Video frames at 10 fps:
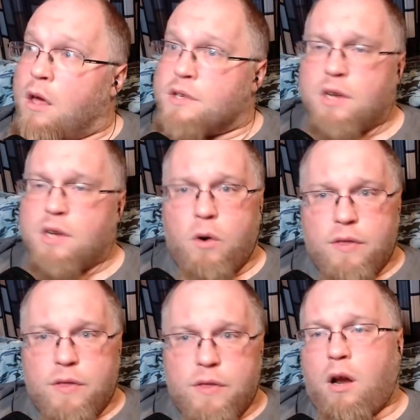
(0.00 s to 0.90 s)
So in
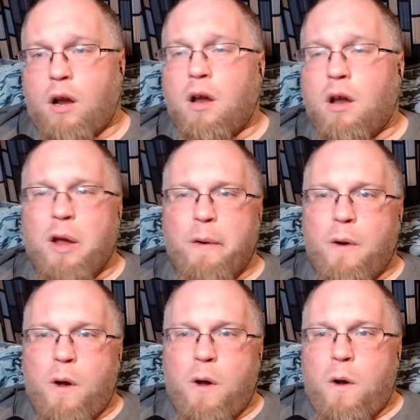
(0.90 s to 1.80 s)
there,
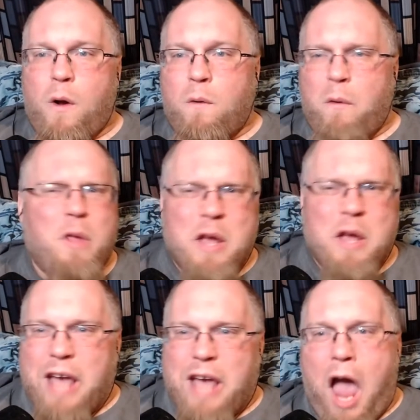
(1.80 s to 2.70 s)

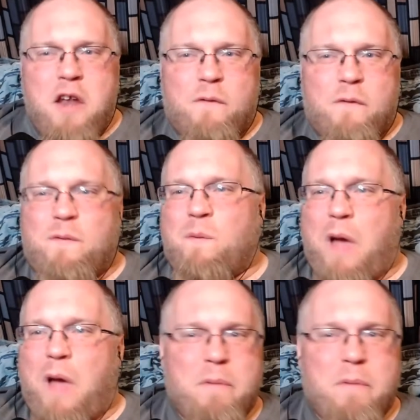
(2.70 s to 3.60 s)
it kind of,
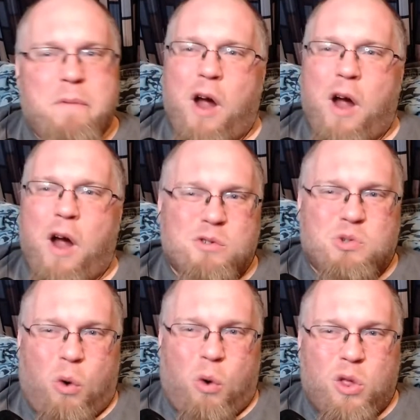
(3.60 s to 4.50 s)
and before I knew it was
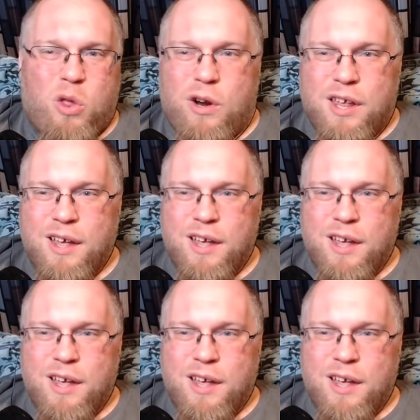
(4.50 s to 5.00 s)
Warlord,